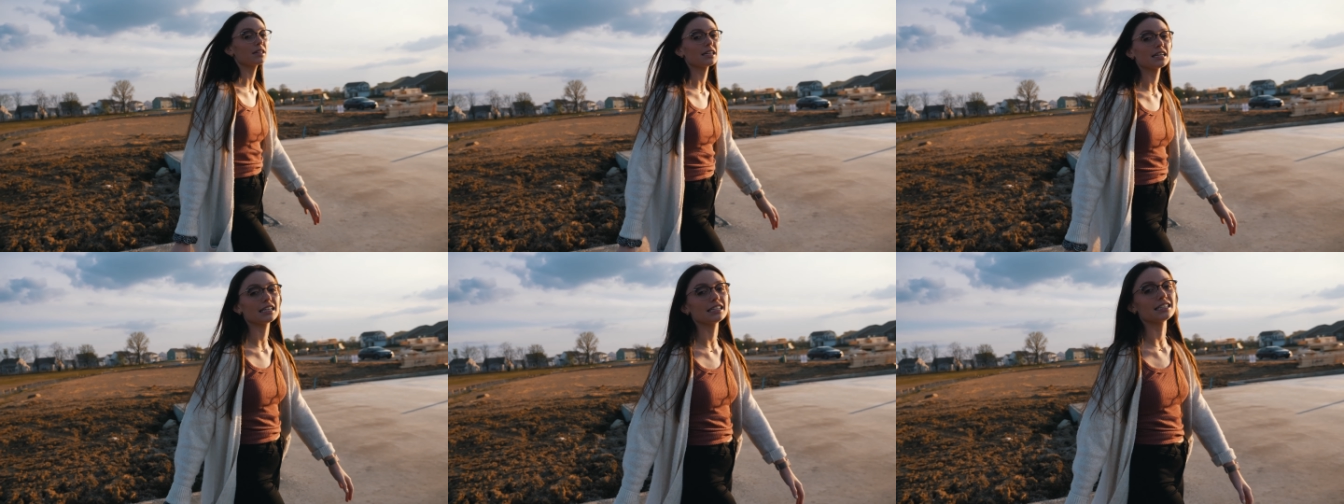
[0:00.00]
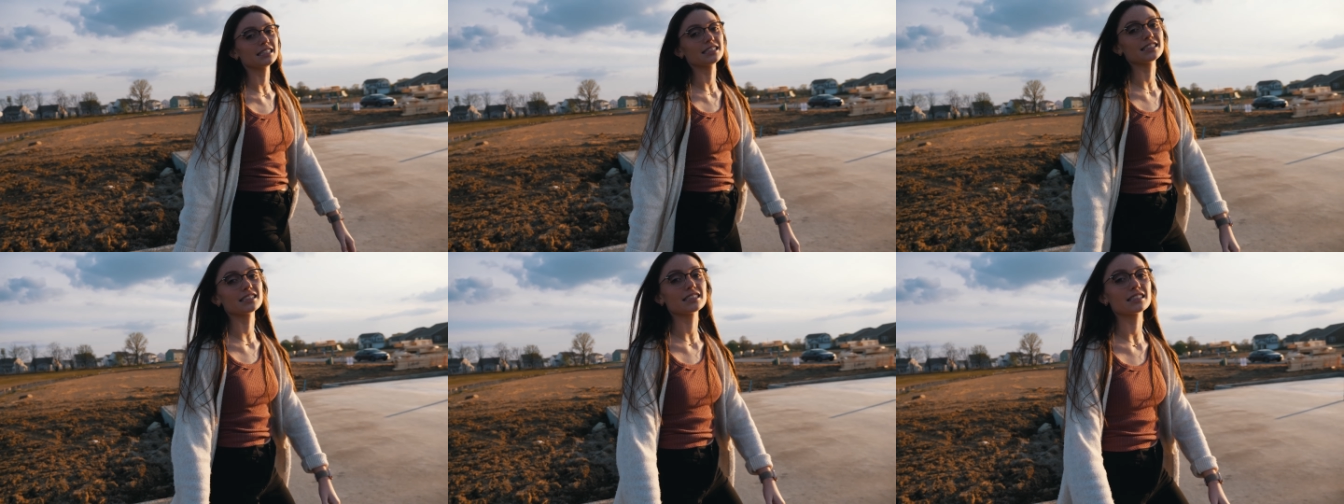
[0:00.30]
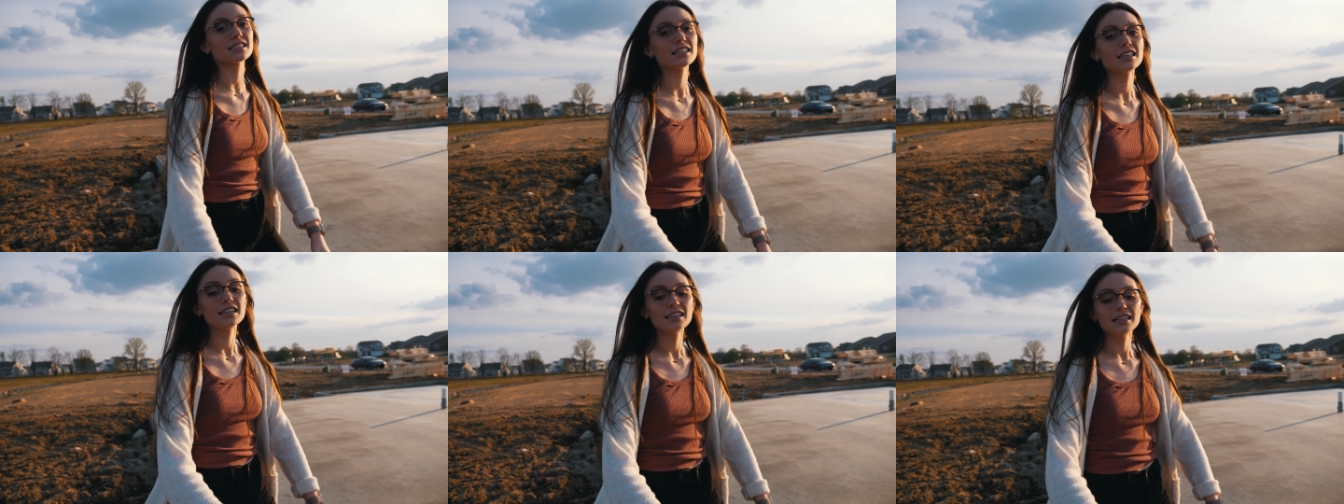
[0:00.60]

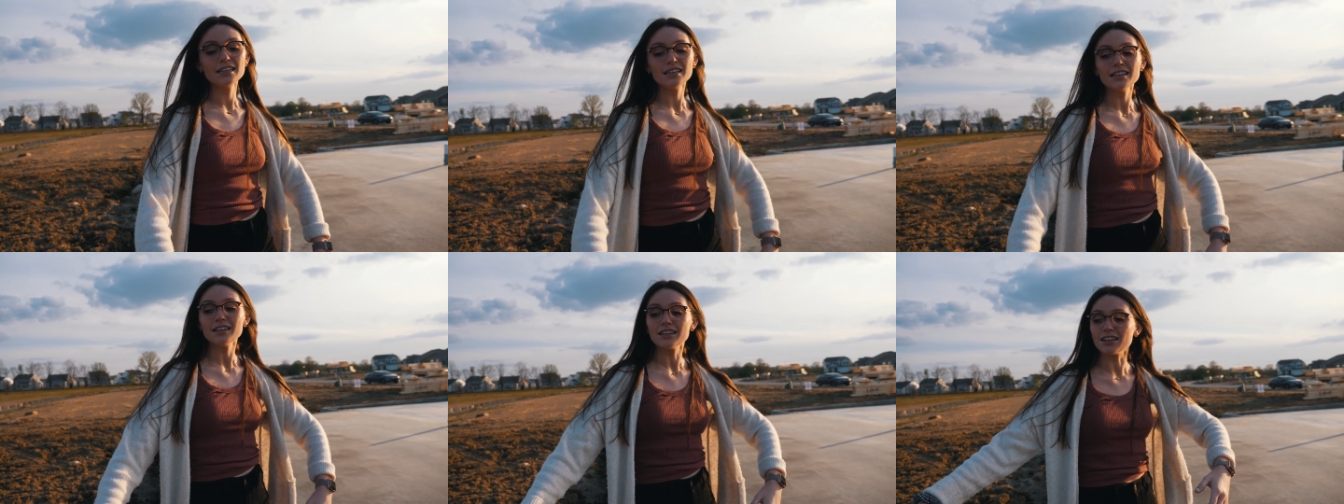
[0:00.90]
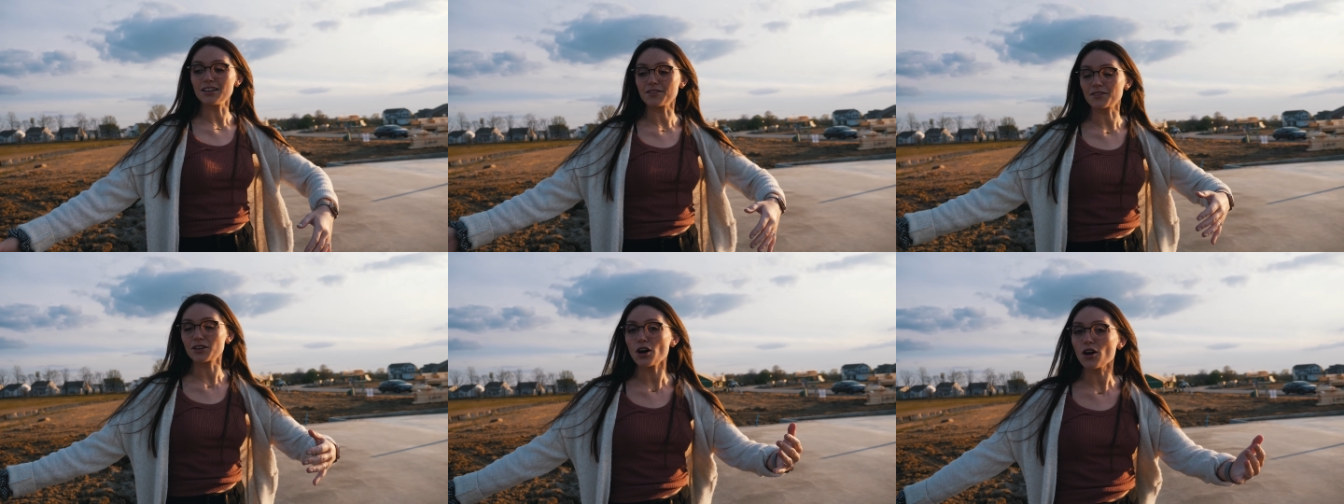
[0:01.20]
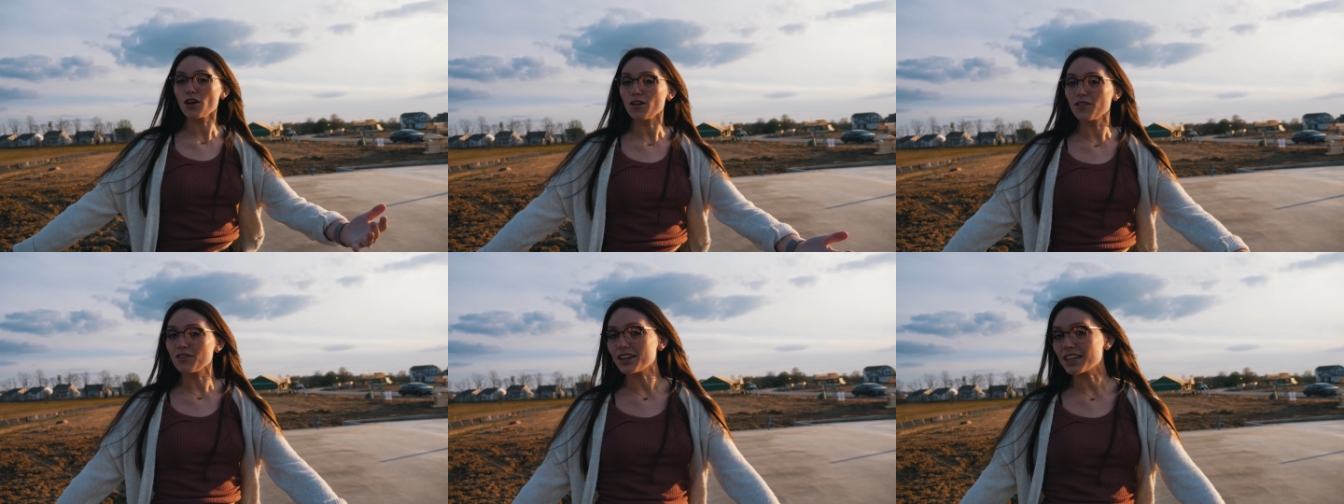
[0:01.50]
because of
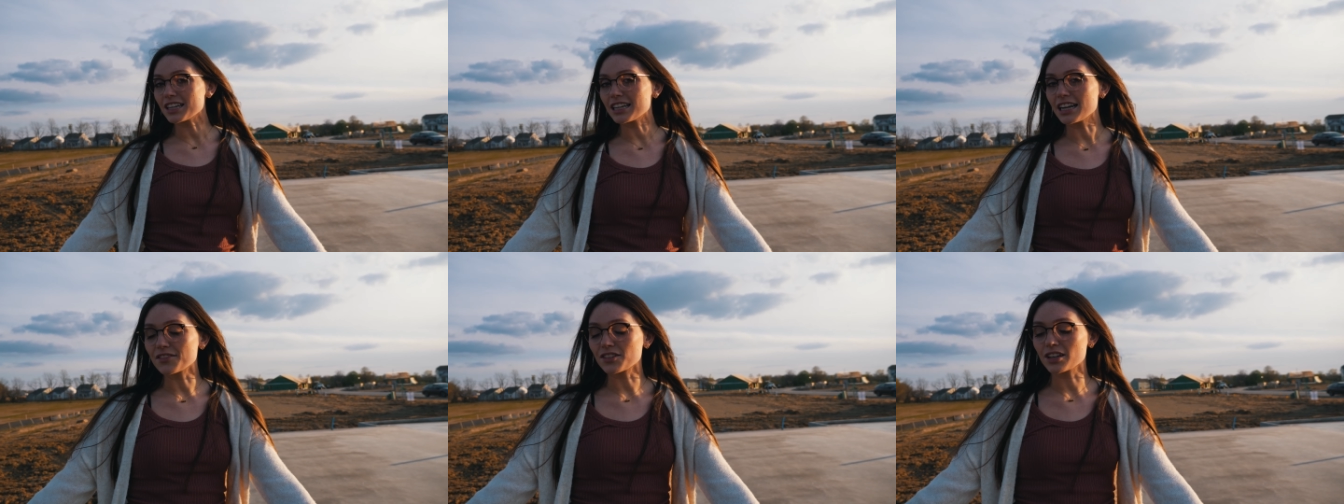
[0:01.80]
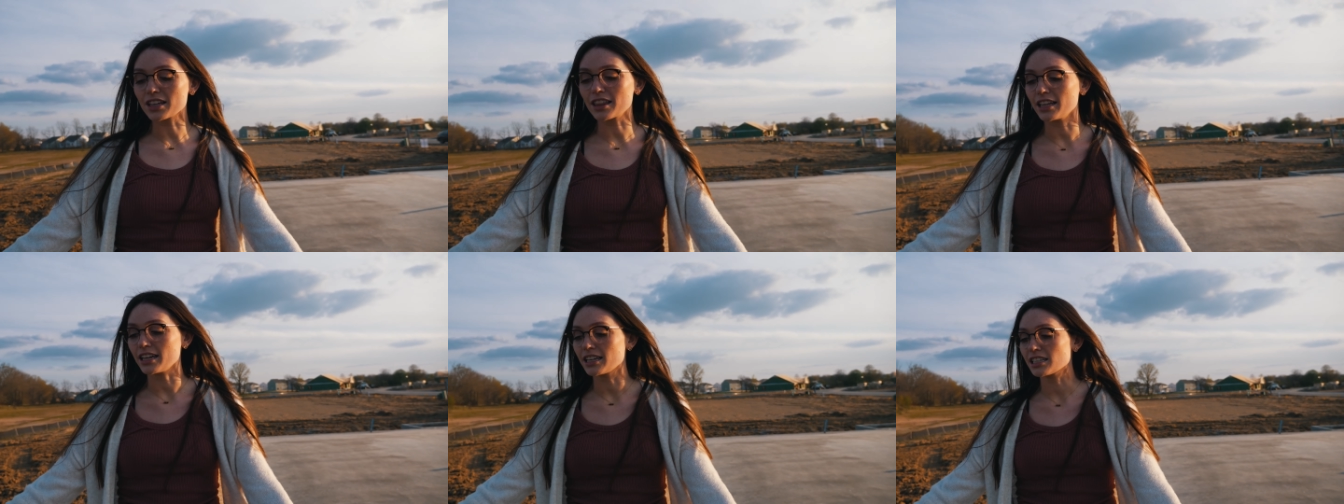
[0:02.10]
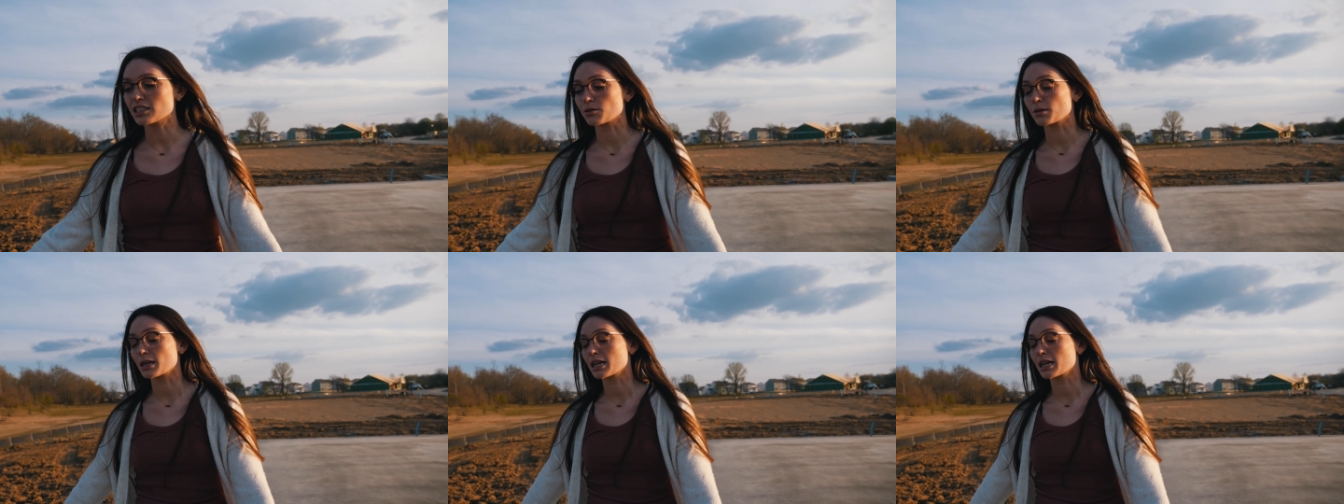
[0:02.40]
COVID and everything, so